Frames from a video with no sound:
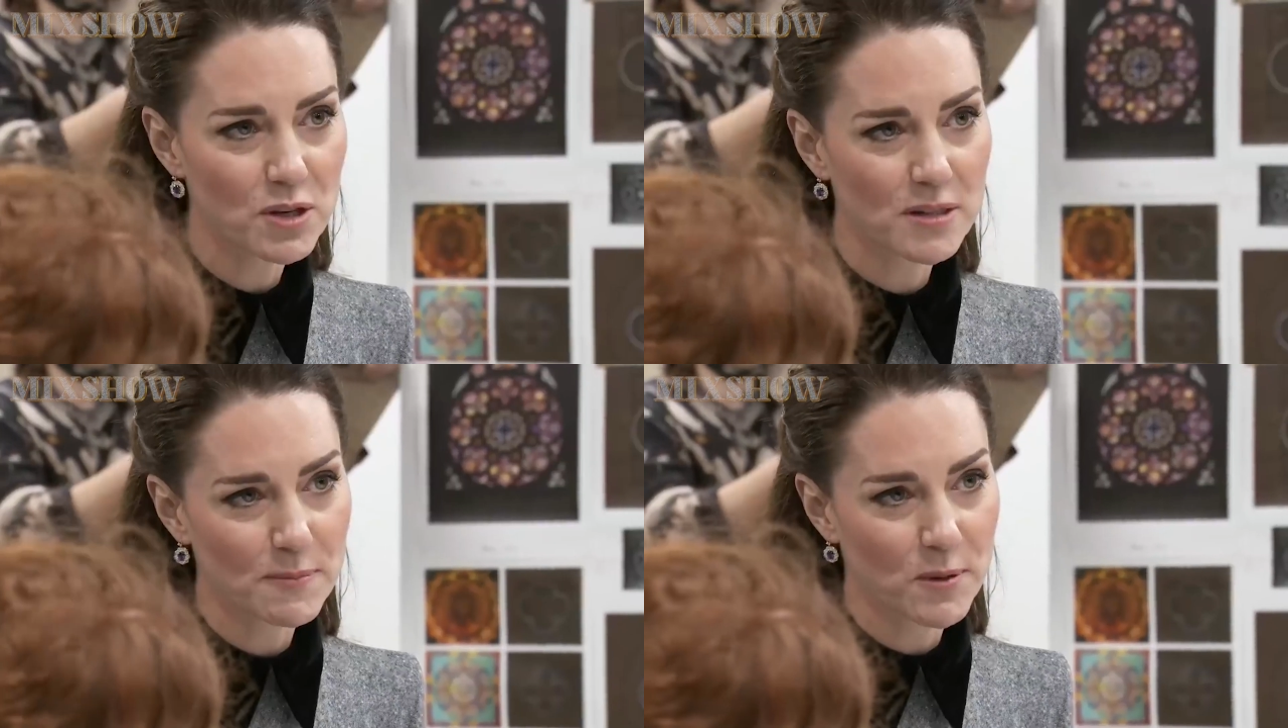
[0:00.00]

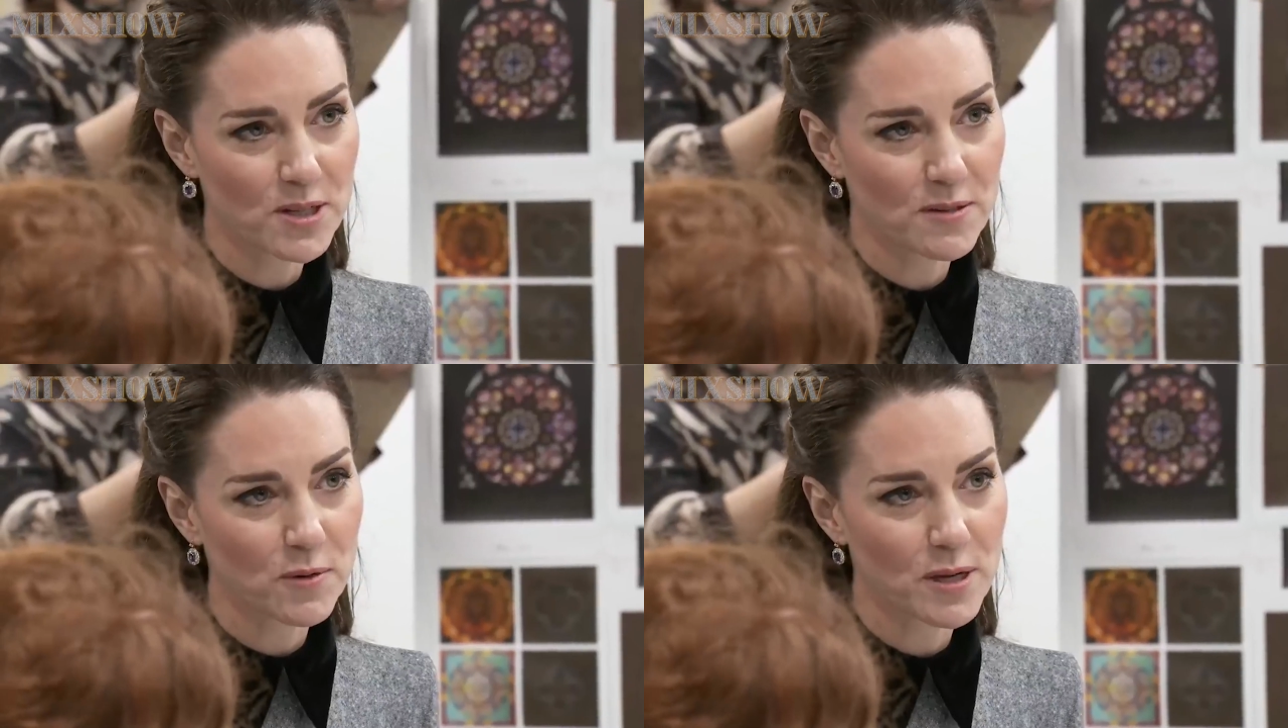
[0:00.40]
and
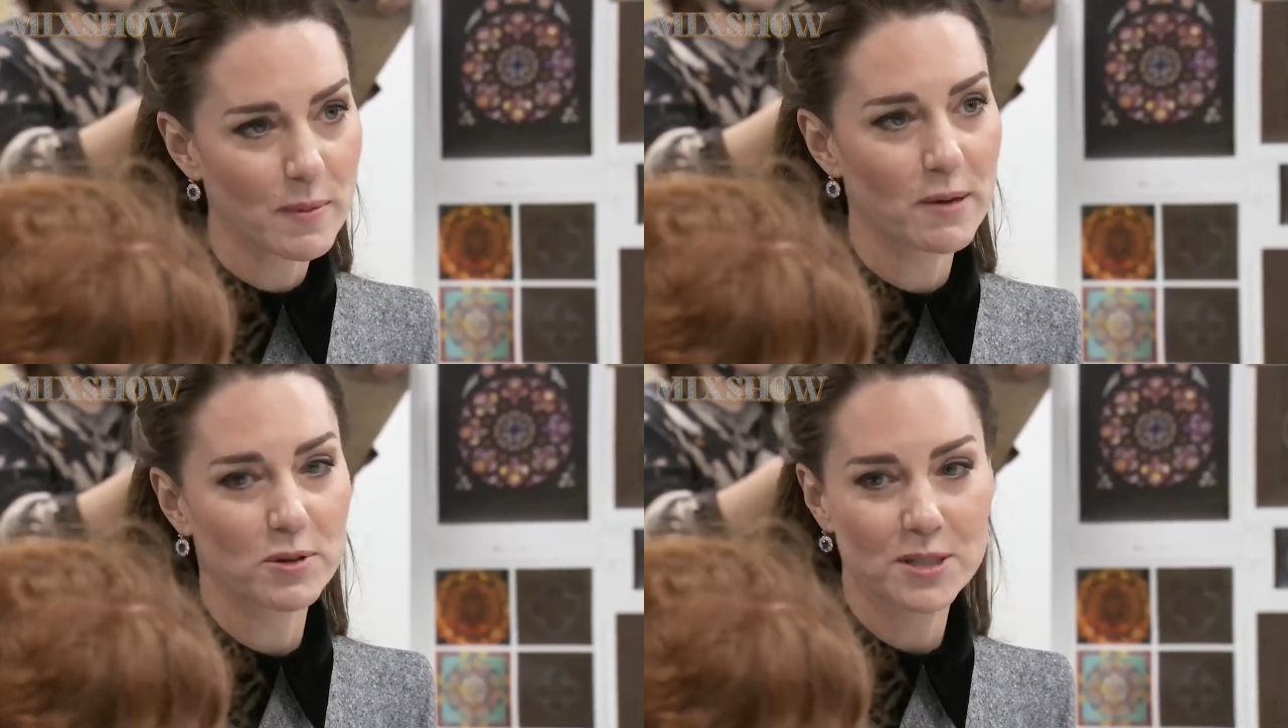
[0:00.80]
simply
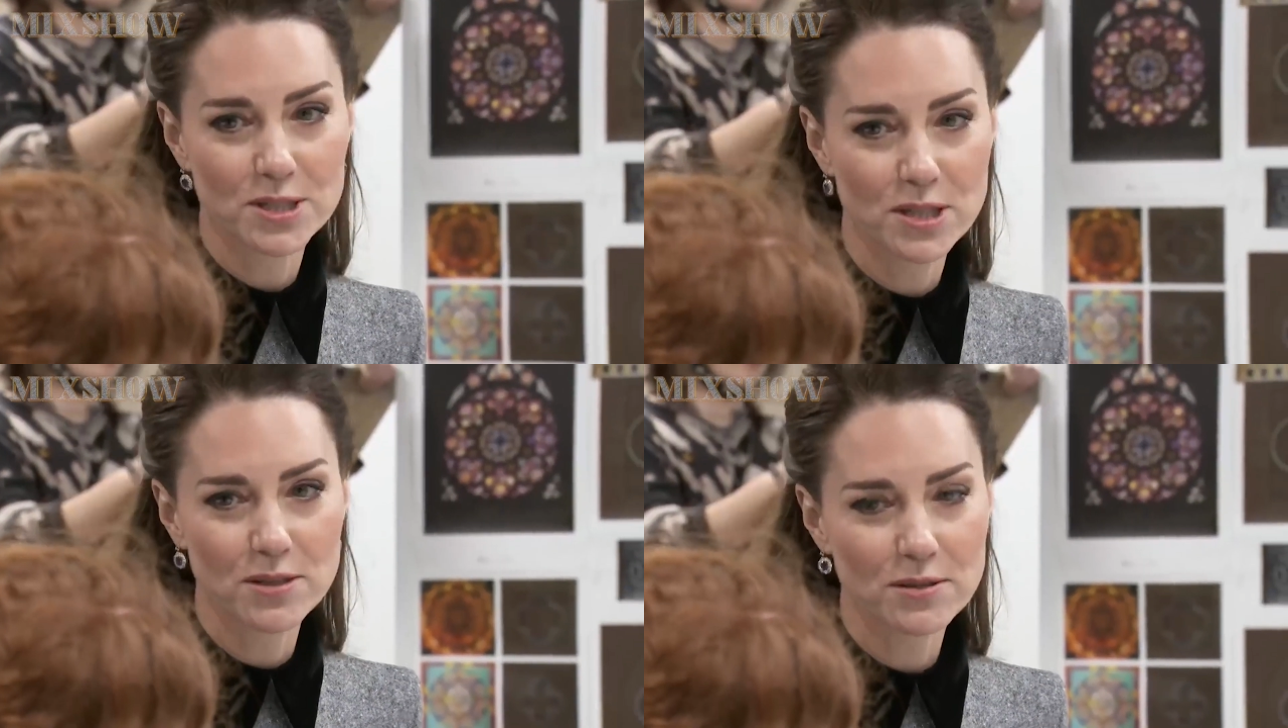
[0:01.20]
sent
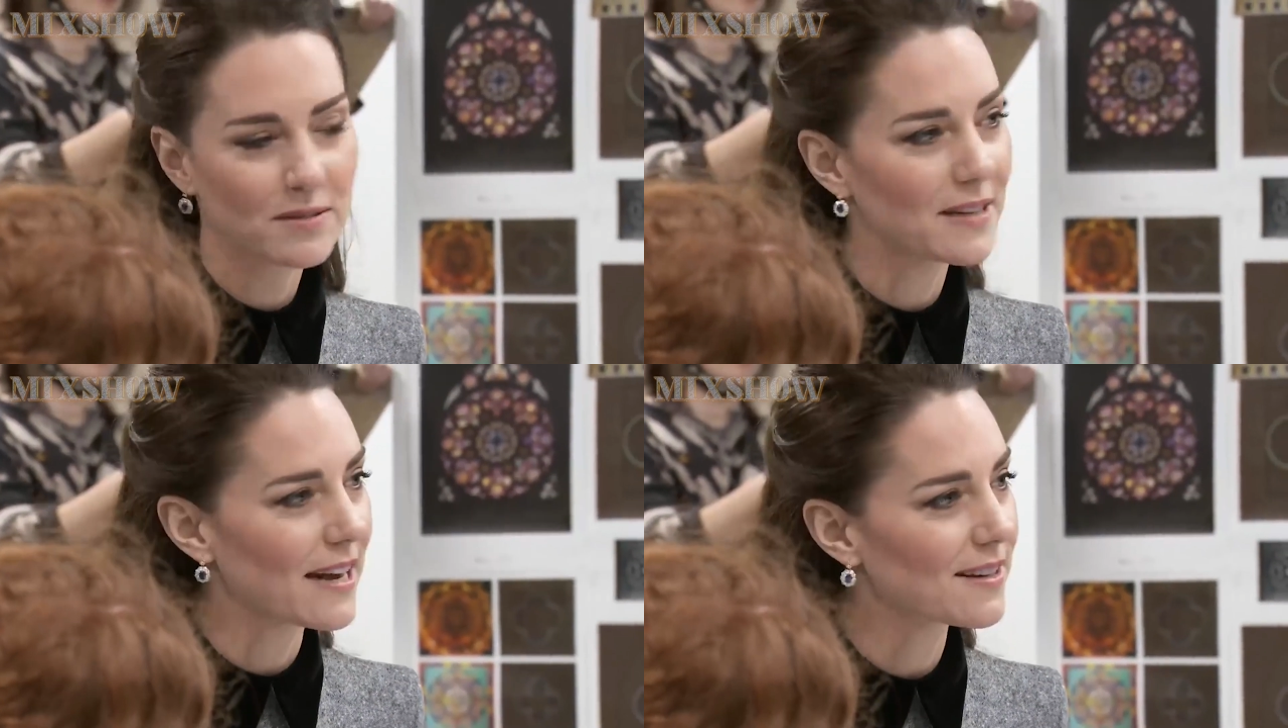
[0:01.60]
Catherine to
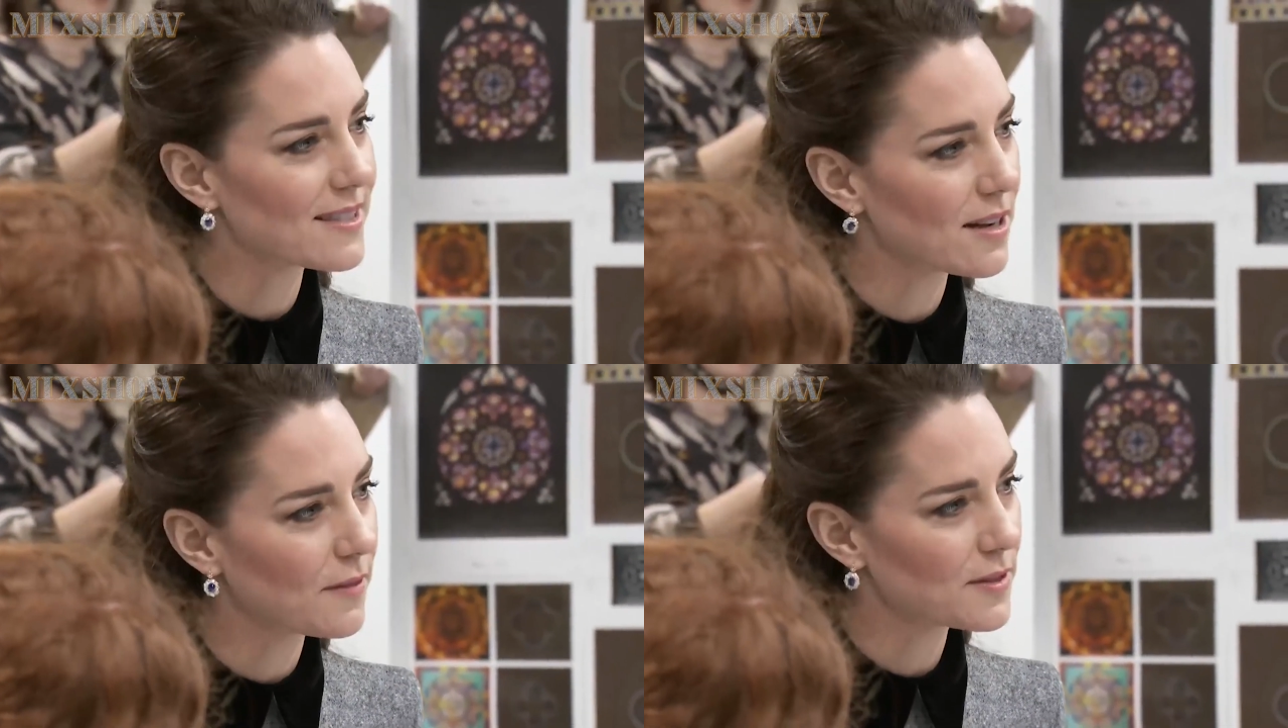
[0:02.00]
the tailor.